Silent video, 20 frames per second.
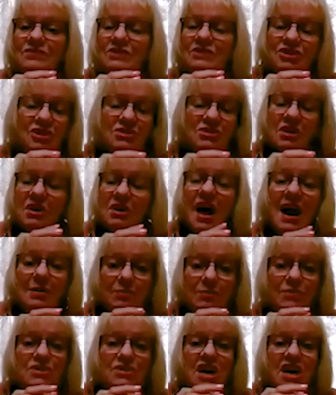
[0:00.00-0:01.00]
just a lot
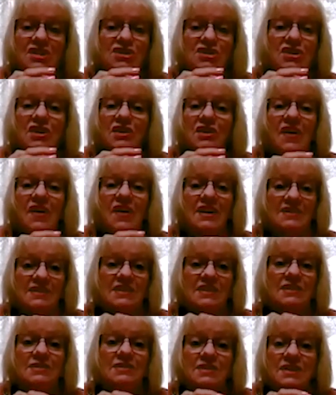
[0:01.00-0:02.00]
of protection in that
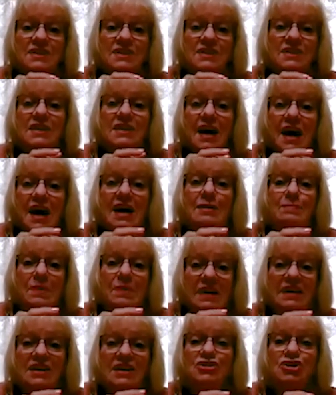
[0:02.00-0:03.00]

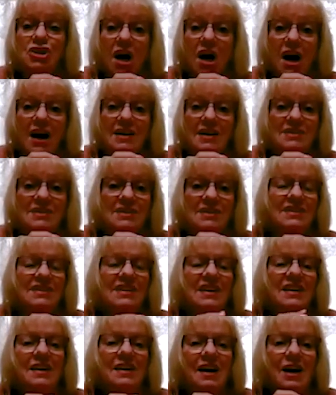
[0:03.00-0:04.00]
DTAP shot.
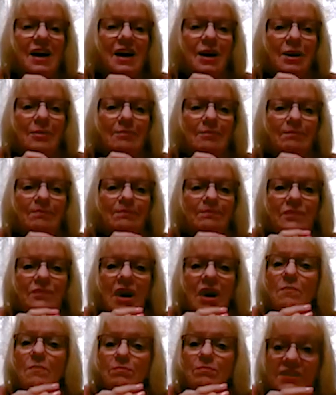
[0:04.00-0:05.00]

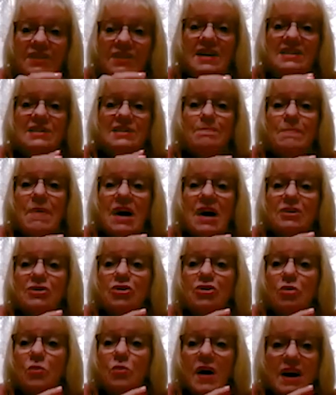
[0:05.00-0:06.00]
But that's a
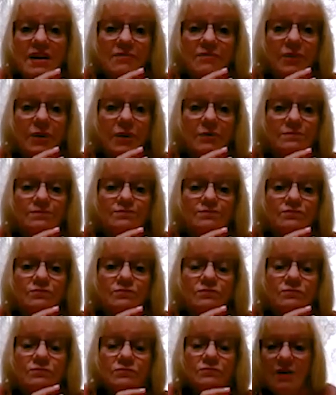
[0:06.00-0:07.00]
medical waiver.
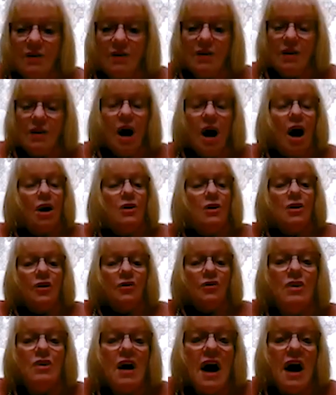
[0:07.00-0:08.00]

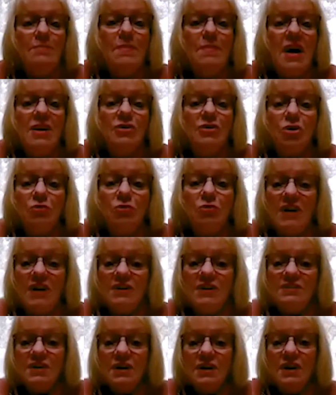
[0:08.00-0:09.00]
Another non-medical
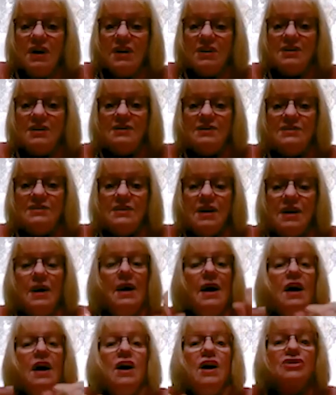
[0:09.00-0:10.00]
reason is
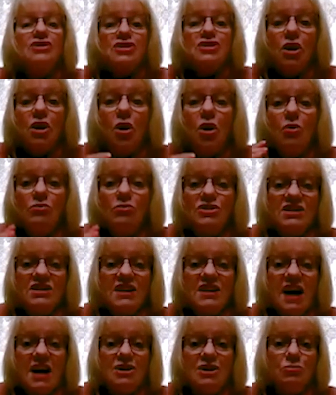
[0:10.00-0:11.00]
slow
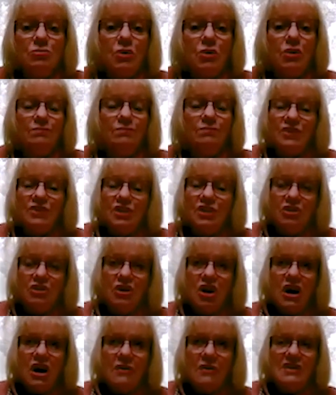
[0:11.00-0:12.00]
schedule. You
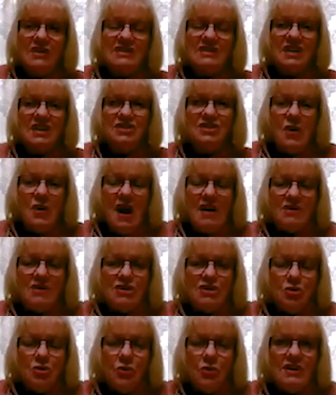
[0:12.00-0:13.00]
know how I said you have a
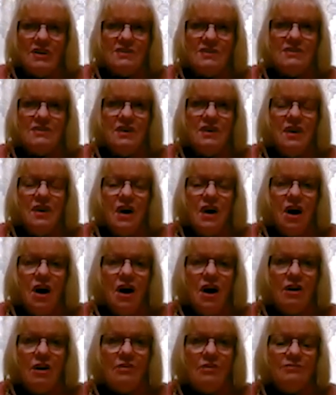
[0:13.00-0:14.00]
choice
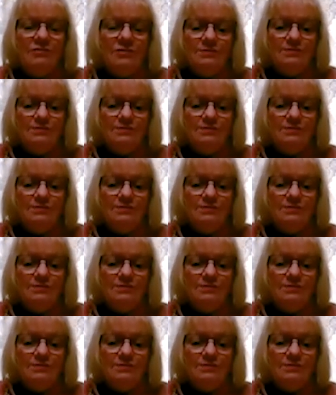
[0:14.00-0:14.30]
of